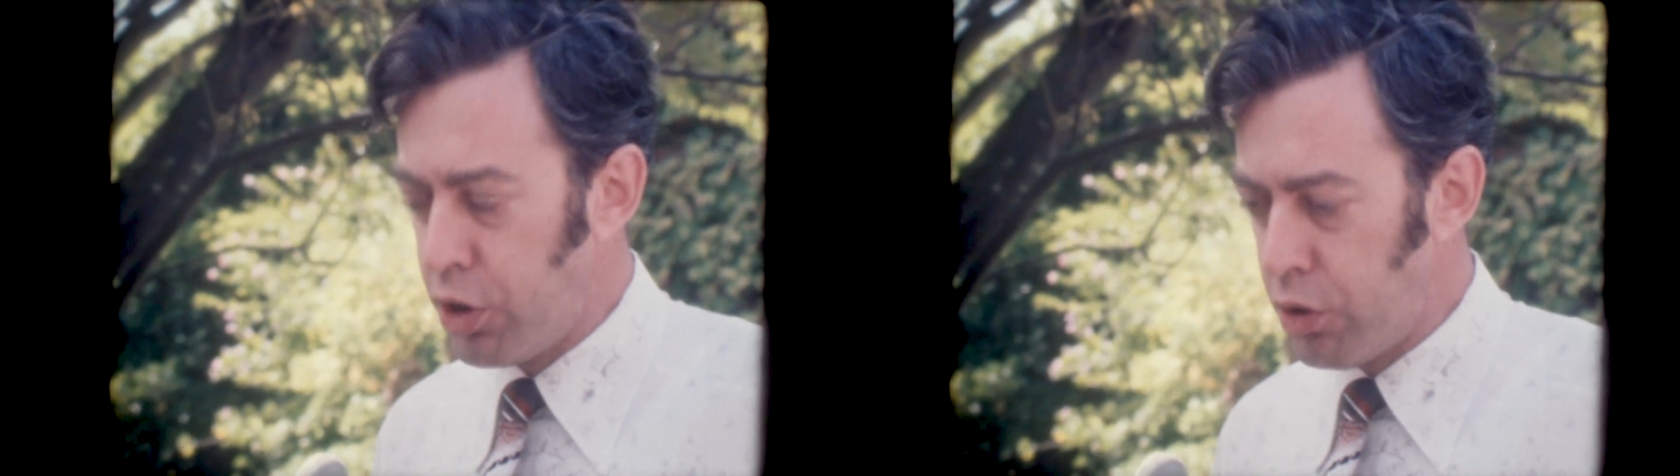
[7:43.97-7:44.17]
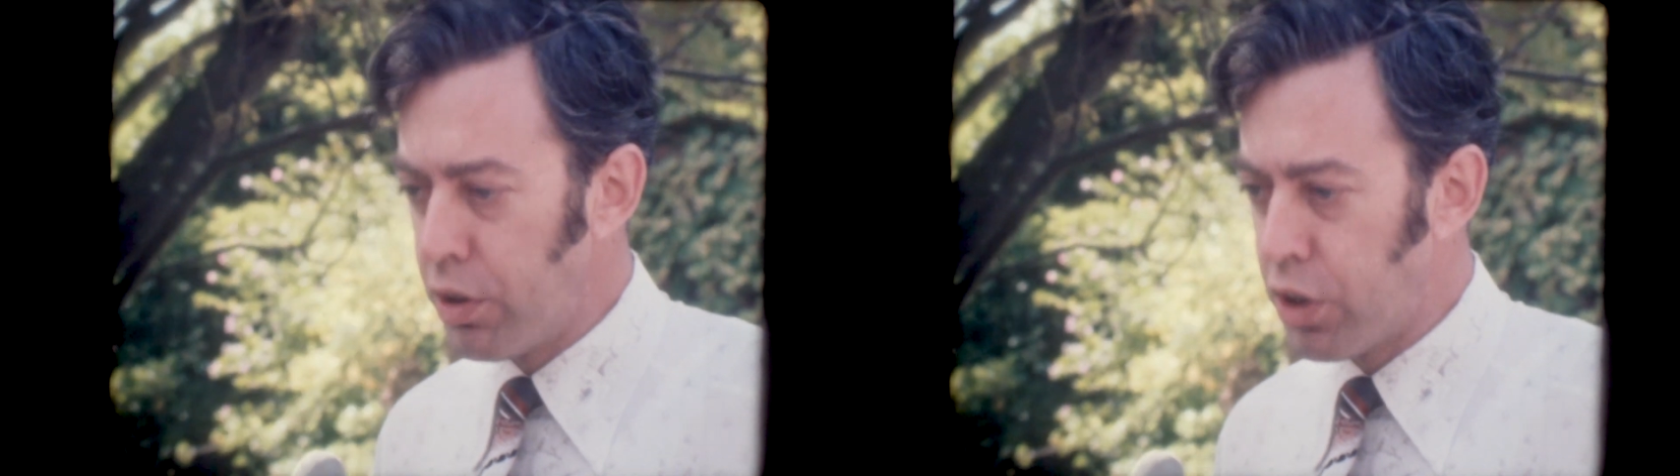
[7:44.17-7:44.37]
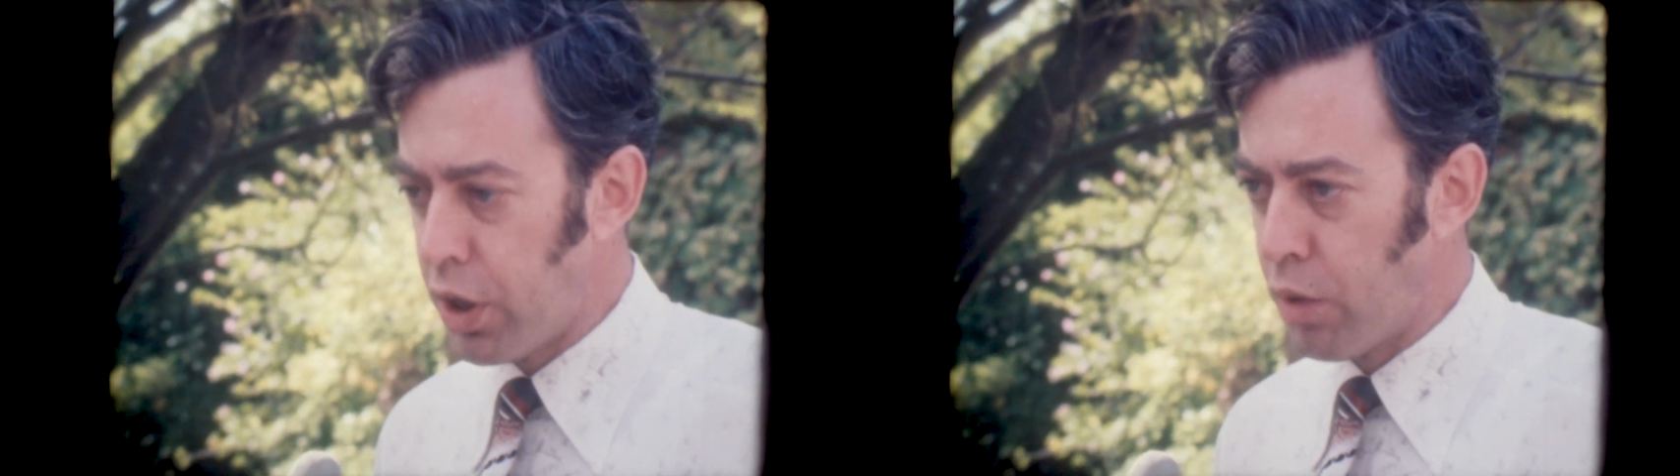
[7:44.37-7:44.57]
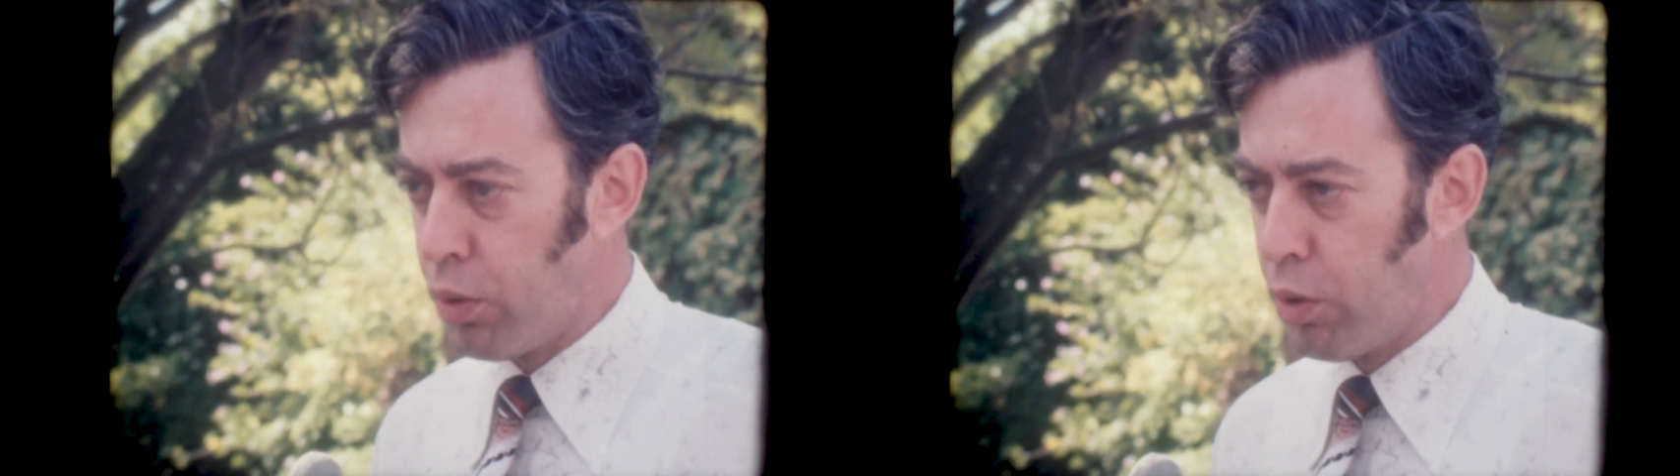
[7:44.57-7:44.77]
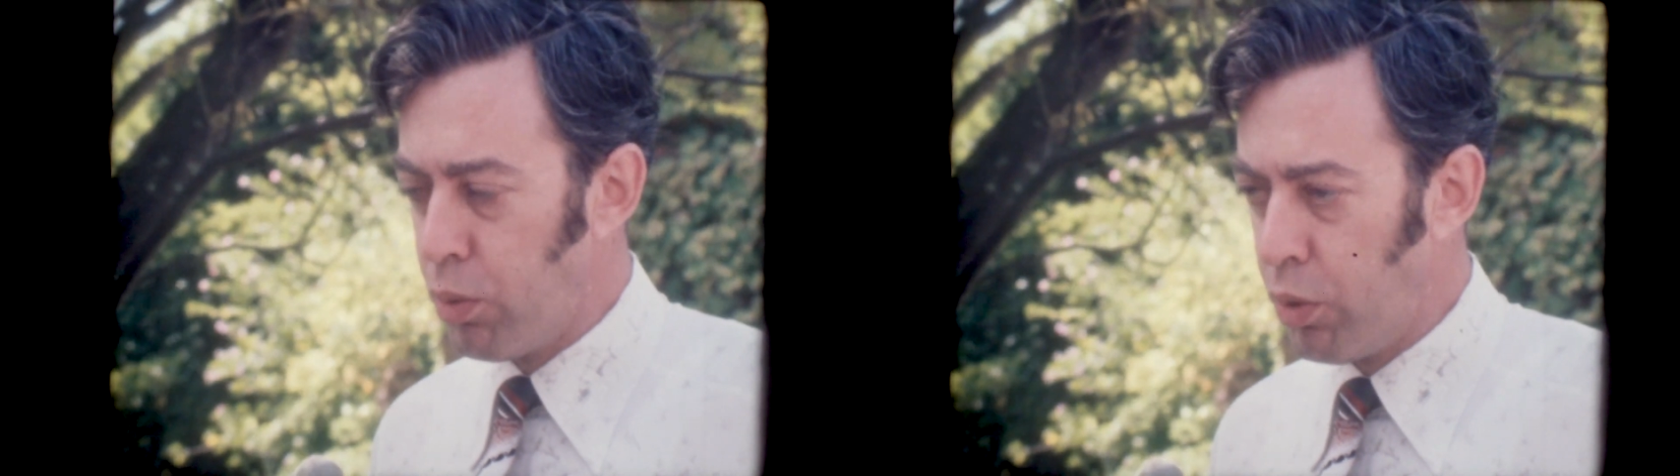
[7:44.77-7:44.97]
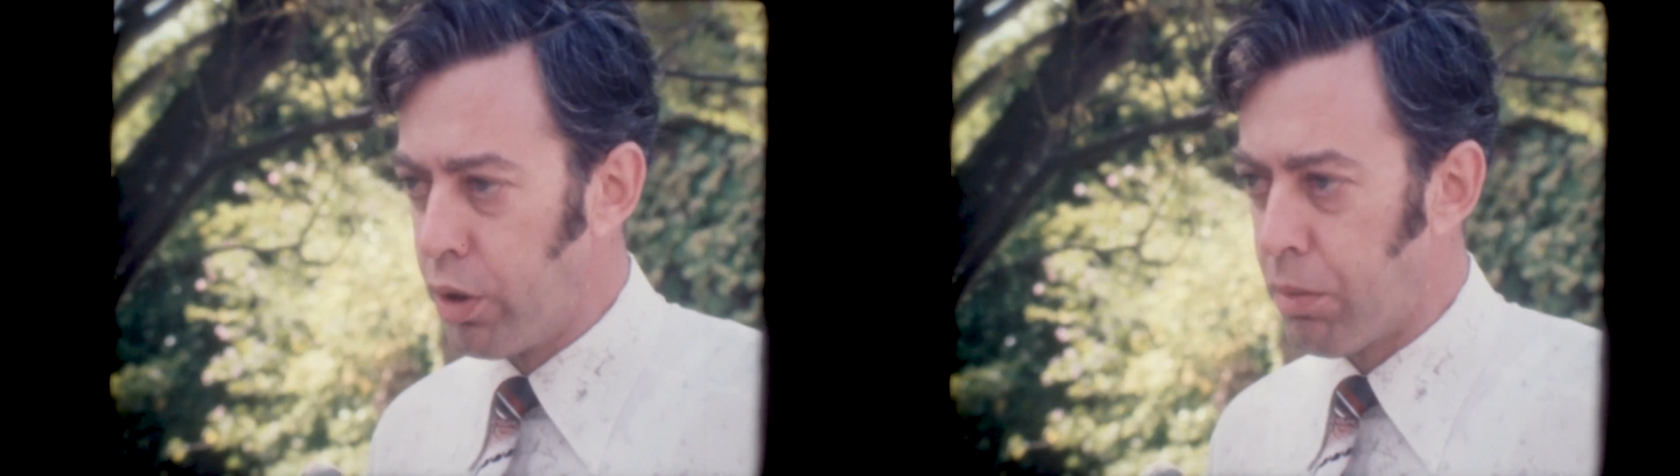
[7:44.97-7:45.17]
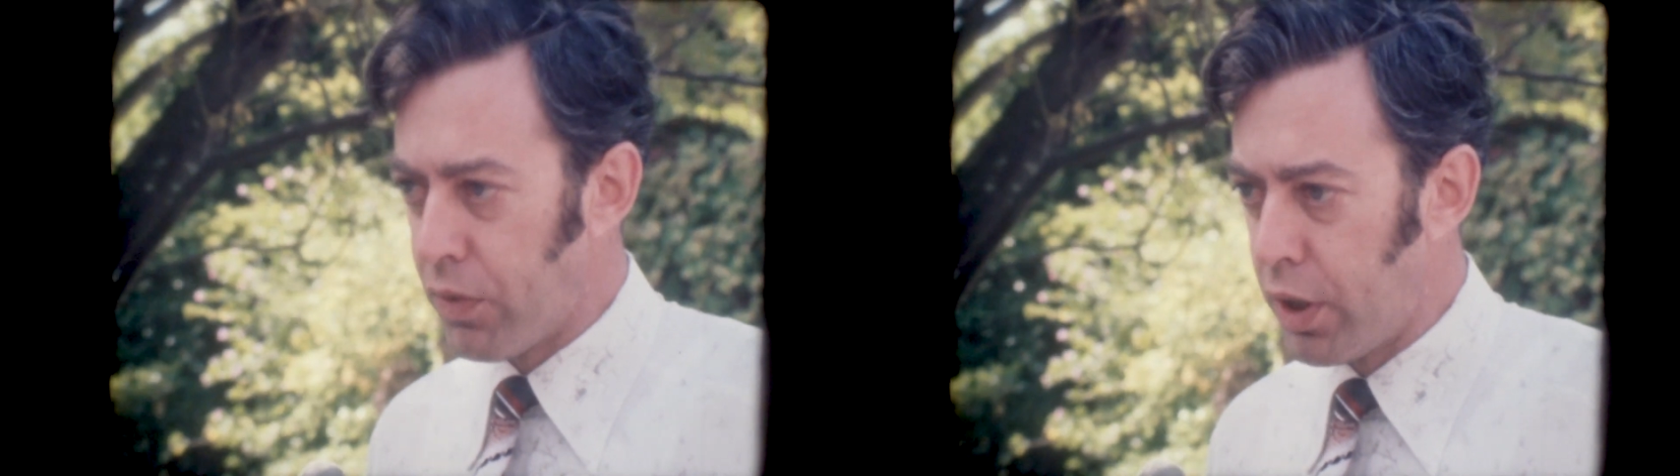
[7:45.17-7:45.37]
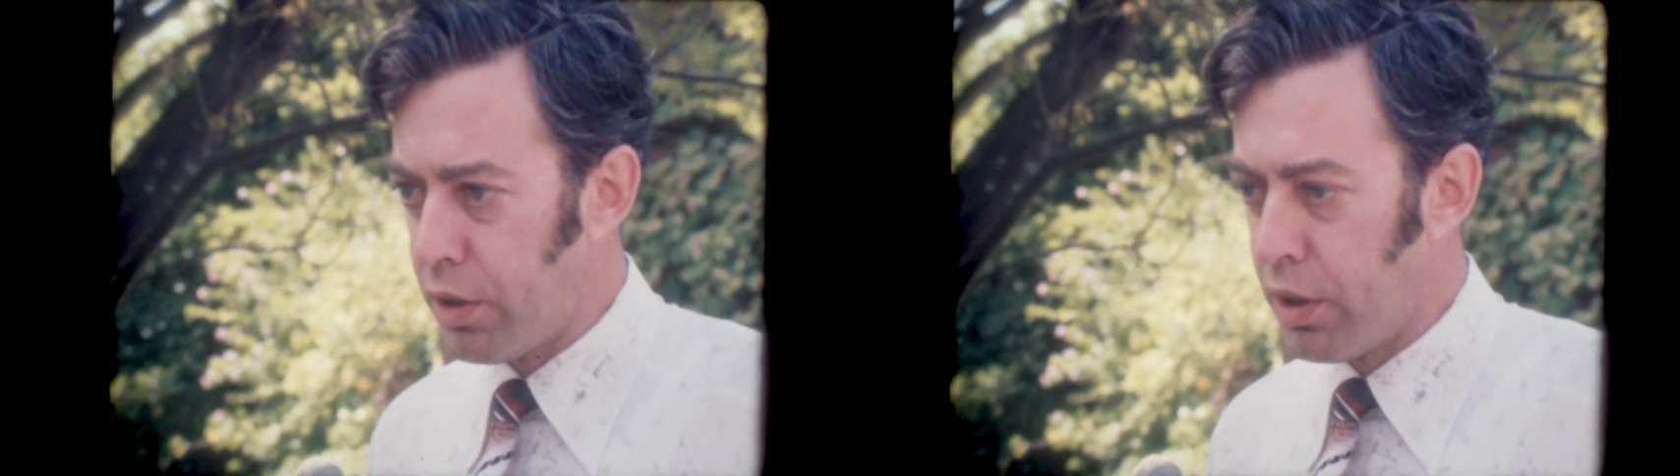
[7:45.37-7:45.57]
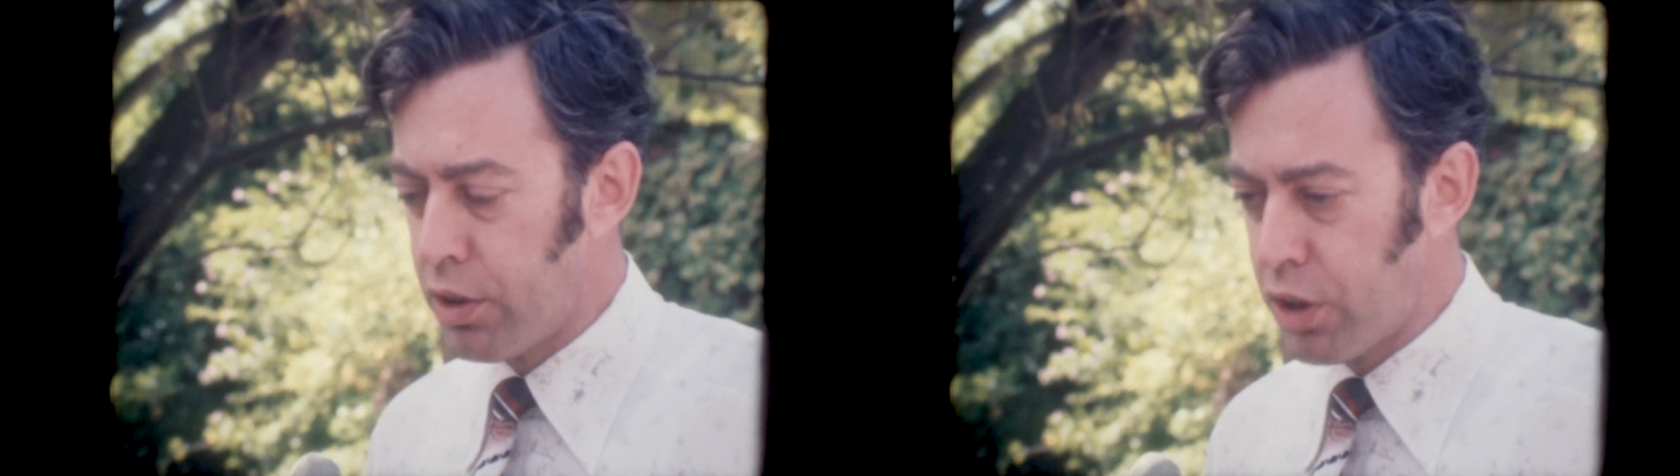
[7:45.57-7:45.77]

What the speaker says: during Second World War to provide